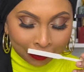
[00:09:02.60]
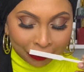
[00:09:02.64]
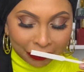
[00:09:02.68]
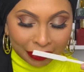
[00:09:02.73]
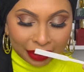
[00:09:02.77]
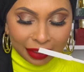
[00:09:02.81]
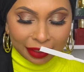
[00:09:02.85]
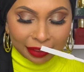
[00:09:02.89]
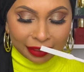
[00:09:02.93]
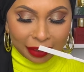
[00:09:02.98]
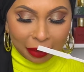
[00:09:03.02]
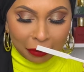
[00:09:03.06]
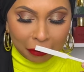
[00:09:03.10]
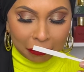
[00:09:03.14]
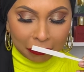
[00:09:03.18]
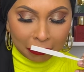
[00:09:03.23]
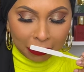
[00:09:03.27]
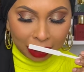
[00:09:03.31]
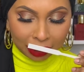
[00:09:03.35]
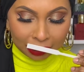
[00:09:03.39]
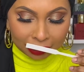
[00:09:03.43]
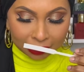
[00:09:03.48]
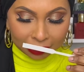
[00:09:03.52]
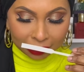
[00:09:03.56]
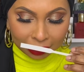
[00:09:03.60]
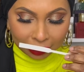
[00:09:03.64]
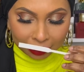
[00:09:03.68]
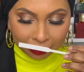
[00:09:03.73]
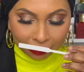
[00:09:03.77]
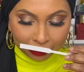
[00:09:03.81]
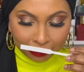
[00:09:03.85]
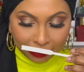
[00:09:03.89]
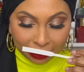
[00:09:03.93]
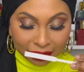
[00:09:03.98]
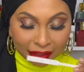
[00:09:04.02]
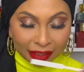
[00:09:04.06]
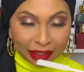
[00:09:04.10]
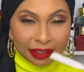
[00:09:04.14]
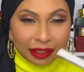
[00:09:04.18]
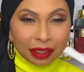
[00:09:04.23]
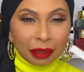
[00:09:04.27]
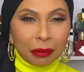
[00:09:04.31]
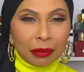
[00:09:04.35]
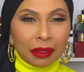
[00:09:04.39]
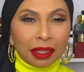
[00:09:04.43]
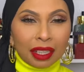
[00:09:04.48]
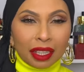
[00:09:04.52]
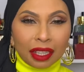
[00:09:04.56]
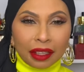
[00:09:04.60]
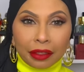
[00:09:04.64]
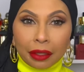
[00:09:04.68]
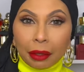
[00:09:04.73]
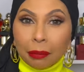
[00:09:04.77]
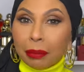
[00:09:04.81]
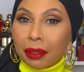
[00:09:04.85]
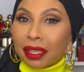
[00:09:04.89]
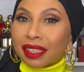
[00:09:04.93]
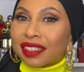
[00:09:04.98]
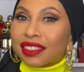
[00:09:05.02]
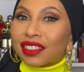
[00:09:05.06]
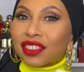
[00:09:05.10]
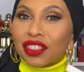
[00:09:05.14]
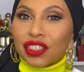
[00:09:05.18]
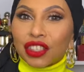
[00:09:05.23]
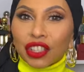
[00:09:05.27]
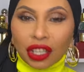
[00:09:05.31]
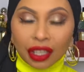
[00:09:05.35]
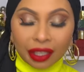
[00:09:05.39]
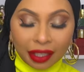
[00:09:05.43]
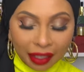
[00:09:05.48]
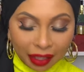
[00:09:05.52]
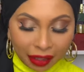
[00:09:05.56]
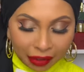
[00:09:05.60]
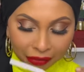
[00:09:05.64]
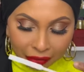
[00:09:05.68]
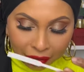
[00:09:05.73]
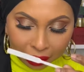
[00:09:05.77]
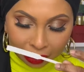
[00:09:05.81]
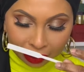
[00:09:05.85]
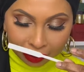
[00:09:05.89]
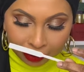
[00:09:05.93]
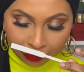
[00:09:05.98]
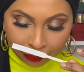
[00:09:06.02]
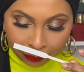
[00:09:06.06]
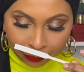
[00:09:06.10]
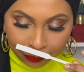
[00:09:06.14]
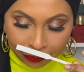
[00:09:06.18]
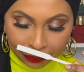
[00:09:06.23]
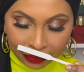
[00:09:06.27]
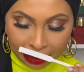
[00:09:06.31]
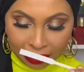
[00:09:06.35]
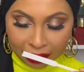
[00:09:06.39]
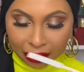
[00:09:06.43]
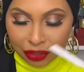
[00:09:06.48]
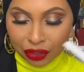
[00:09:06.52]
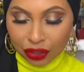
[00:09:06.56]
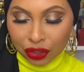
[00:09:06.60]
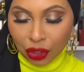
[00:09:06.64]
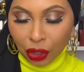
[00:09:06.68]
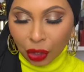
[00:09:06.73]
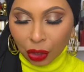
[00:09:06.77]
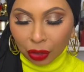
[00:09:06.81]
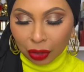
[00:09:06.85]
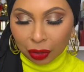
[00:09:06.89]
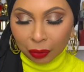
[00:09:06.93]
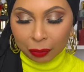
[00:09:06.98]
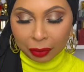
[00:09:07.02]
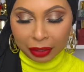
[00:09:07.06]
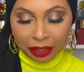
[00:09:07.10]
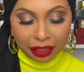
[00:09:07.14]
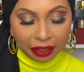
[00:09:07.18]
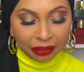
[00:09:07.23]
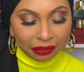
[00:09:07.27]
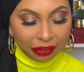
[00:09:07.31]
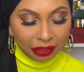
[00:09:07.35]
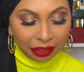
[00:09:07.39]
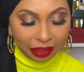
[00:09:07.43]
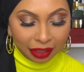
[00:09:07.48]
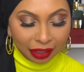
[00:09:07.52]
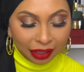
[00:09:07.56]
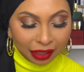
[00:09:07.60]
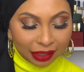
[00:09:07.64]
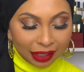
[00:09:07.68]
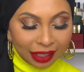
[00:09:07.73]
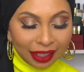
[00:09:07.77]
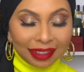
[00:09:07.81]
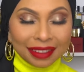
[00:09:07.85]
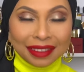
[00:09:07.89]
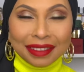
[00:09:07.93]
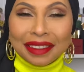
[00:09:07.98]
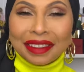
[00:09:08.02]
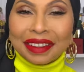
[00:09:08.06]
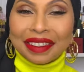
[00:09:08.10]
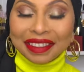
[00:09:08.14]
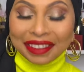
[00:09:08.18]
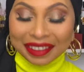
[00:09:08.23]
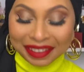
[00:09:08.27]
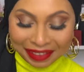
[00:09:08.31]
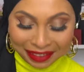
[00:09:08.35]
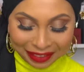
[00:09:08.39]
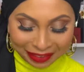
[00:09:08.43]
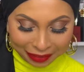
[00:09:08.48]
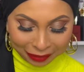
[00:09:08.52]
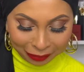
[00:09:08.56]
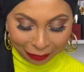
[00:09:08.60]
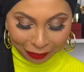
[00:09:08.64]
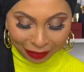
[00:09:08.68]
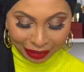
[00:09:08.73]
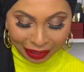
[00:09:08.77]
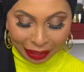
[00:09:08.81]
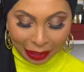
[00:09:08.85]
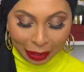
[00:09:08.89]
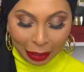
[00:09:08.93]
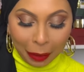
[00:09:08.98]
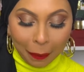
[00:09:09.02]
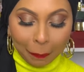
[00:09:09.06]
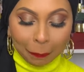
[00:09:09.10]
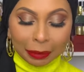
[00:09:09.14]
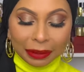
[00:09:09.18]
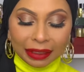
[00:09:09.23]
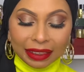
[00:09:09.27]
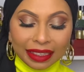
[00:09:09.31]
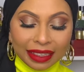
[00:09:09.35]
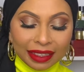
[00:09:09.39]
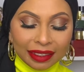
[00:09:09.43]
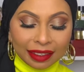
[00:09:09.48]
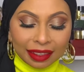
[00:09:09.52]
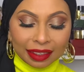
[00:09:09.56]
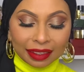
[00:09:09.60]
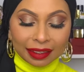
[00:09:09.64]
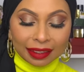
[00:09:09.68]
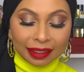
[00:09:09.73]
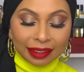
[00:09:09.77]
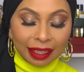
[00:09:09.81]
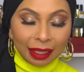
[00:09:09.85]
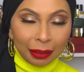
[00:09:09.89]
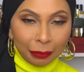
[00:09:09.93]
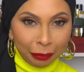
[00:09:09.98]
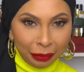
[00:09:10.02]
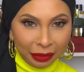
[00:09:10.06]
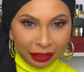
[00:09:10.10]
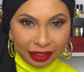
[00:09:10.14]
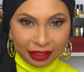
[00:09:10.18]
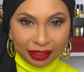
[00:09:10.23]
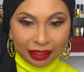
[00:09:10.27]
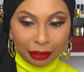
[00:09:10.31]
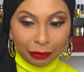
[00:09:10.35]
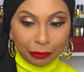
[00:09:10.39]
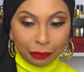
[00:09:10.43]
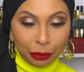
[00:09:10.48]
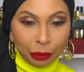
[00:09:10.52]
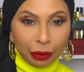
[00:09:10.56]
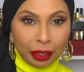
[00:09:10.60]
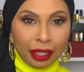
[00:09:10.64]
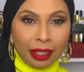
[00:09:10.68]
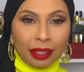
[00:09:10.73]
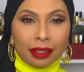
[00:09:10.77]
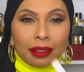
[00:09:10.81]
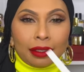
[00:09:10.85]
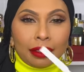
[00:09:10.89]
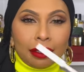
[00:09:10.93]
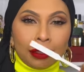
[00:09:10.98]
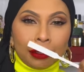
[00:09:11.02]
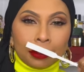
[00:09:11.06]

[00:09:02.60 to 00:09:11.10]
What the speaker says: There's some musk, there's some leather, but it's not heavy. There's tonka bean and vanilla. Guys, this, please sample this if you can.